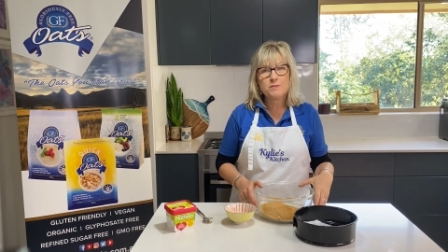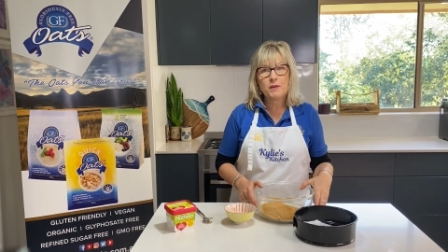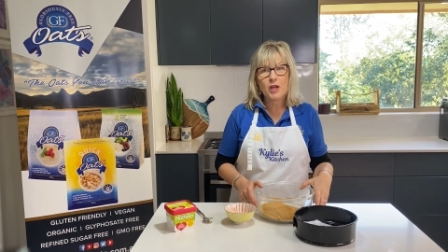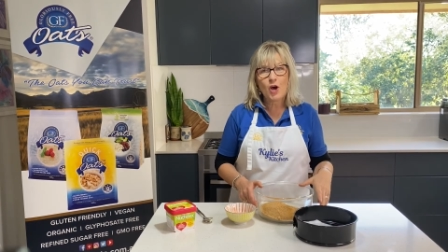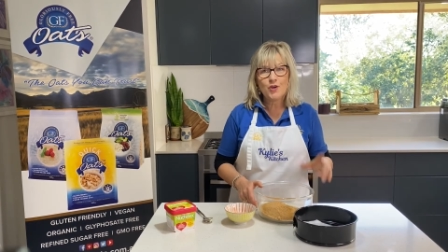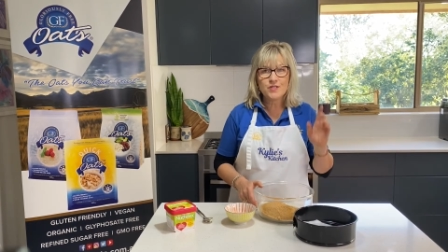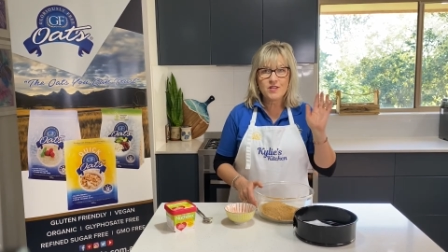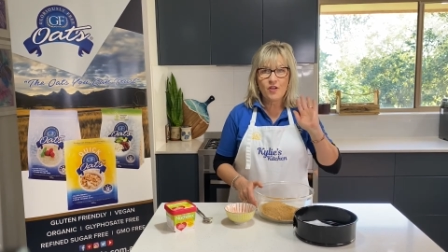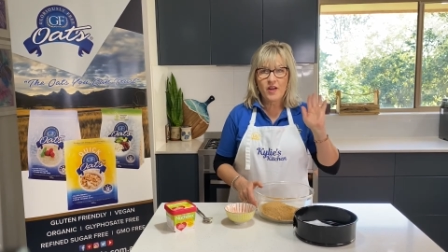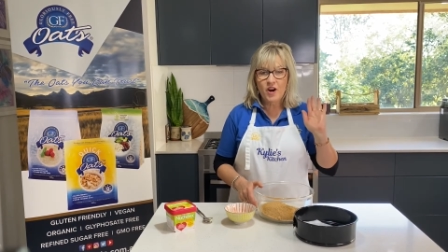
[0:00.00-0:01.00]
below
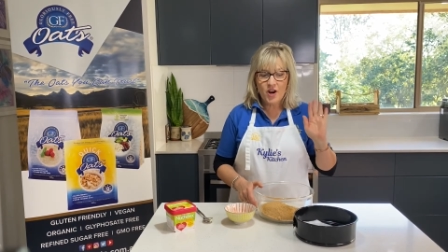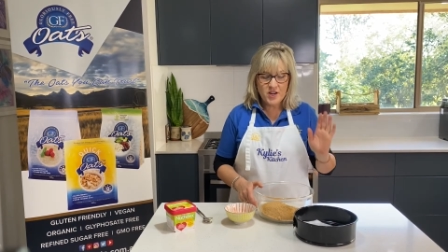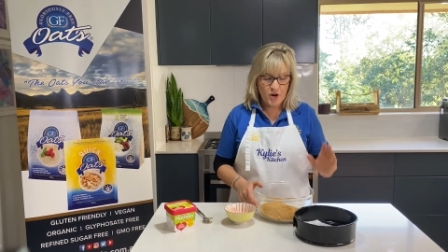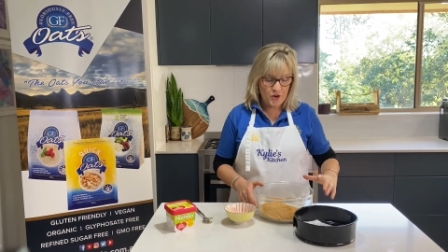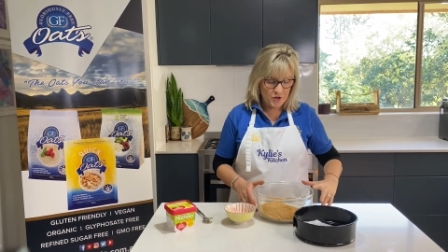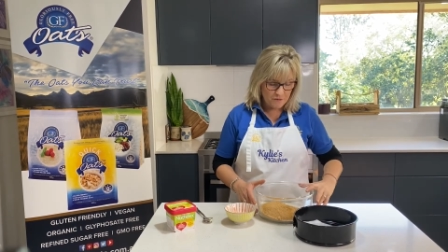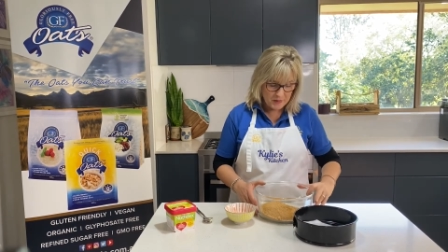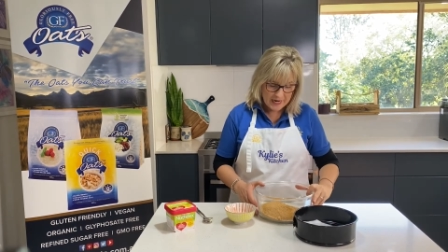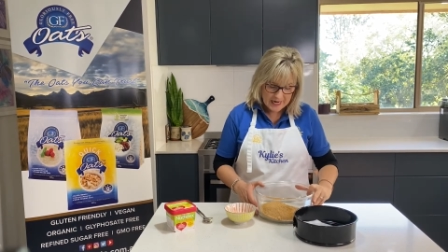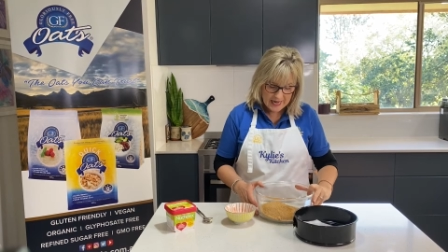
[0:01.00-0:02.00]
so that I know you've
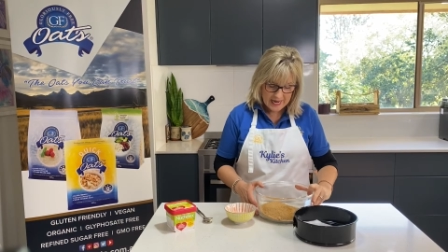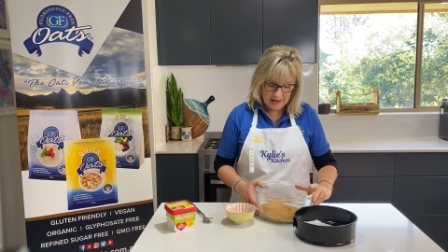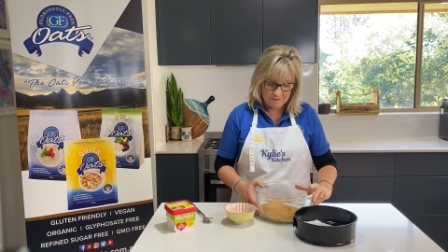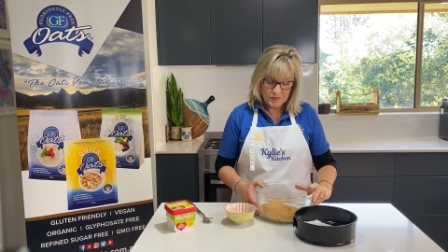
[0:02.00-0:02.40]
been here.